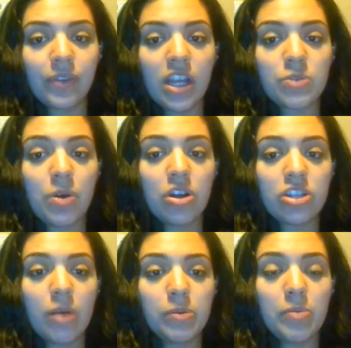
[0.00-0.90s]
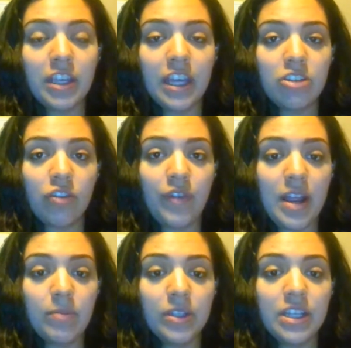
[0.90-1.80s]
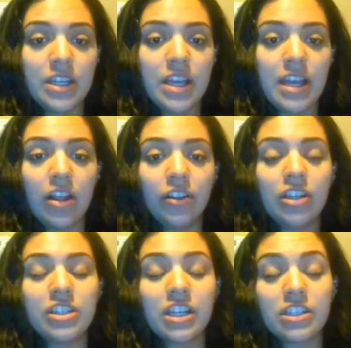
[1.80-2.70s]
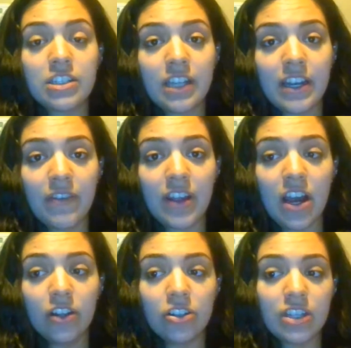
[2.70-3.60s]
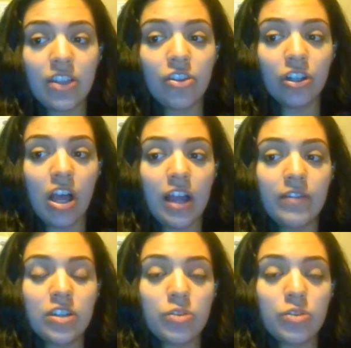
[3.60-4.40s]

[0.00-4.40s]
as well as help them engage with family and significant others in their lives,